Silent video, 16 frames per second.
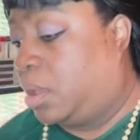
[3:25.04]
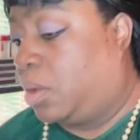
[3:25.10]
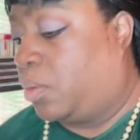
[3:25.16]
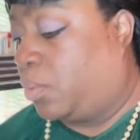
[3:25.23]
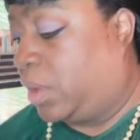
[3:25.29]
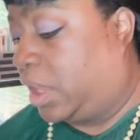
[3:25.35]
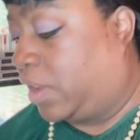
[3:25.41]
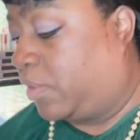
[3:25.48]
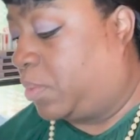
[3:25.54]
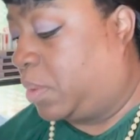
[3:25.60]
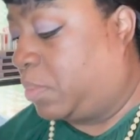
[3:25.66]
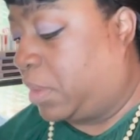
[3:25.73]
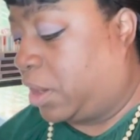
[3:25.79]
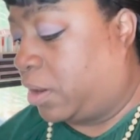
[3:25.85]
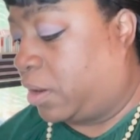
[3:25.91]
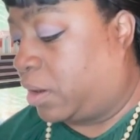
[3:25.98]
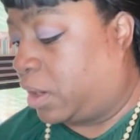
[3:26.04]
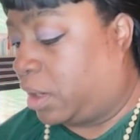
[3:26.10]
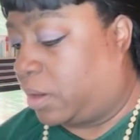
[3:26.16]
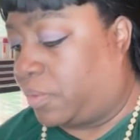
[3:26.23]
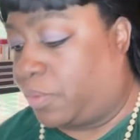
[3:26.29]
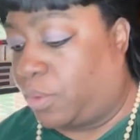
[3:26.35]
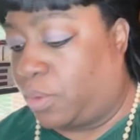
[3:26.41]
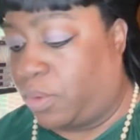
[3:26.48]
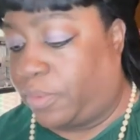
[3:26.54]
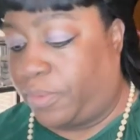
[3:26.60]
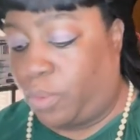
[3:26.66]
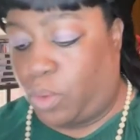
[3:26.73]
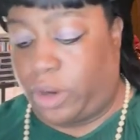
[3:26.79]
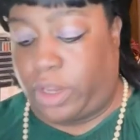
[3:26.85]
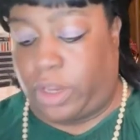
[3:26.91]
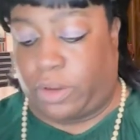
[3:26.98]
we have been married for
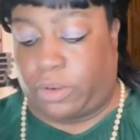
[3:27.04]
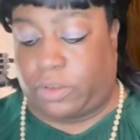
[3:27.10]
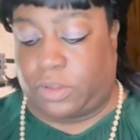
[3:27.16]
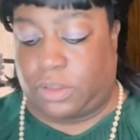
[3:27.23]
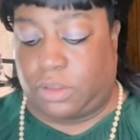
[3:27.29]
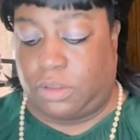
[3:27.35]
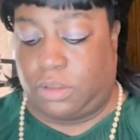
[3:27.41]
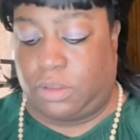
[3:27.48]
4 years